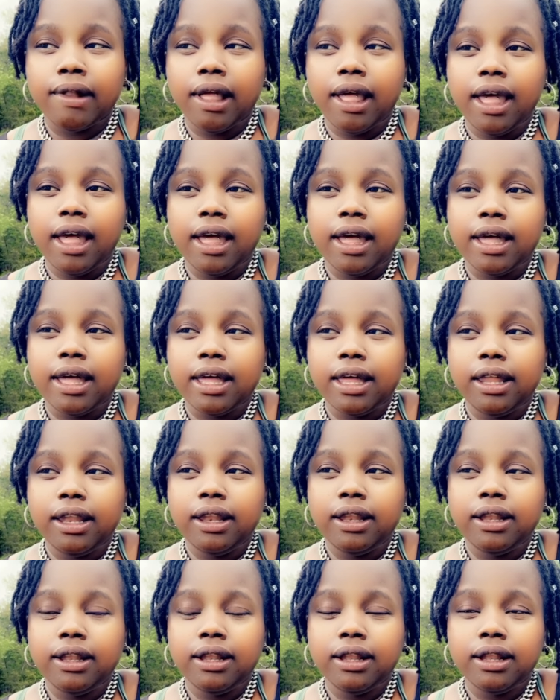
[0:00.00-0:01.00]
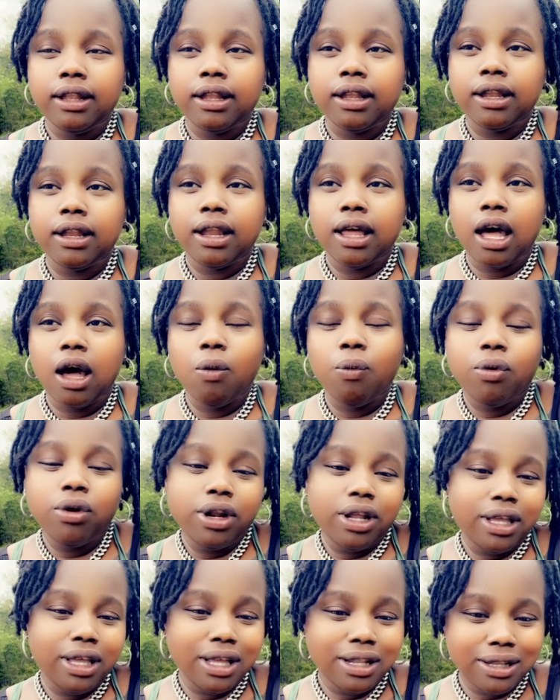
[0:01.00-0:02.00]
and i want
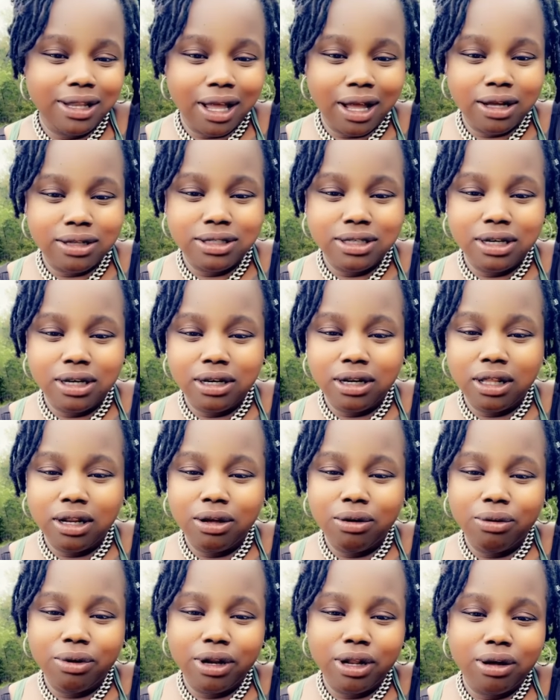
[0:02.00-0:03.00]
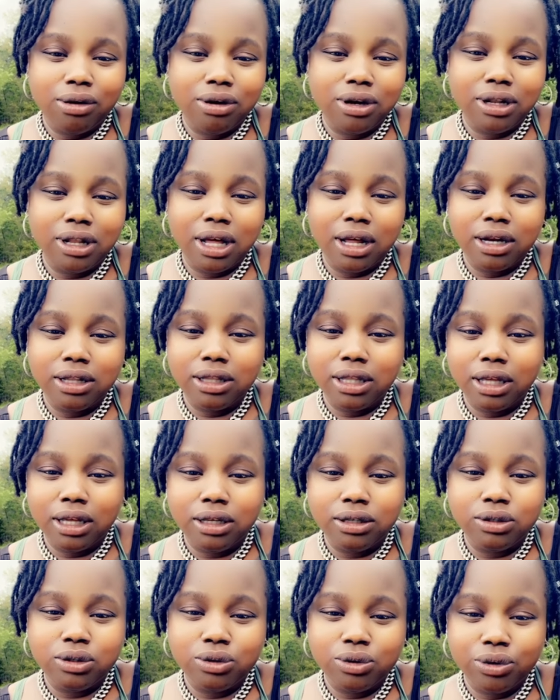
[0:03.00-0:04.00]
to get down to the nitty gritty on a lot of
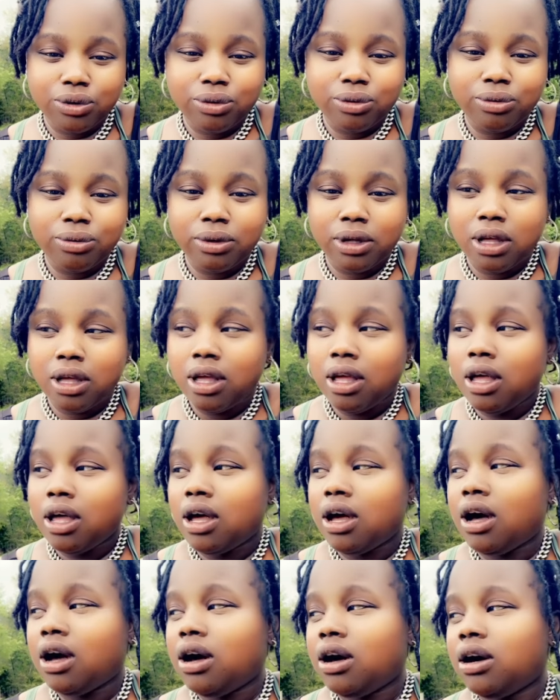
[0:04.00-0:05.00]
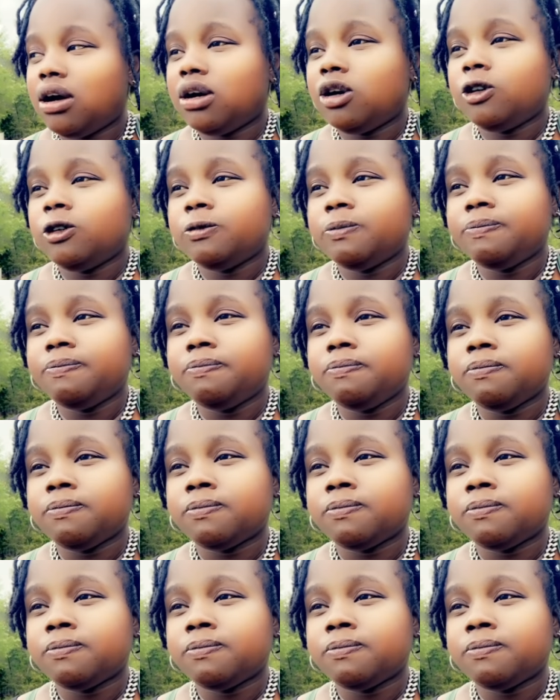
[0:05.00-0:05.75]
things you know um